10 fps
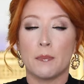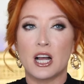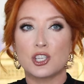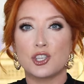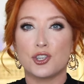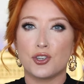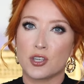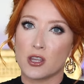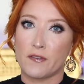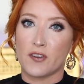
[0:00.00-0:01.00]
Blush is
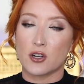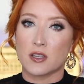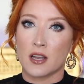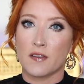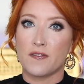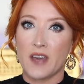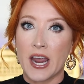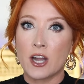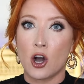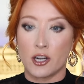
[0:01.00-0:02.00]
usually the first thing to
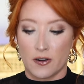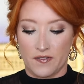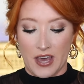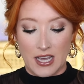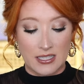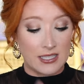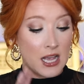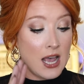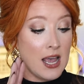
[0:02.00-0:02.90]
fade on your face.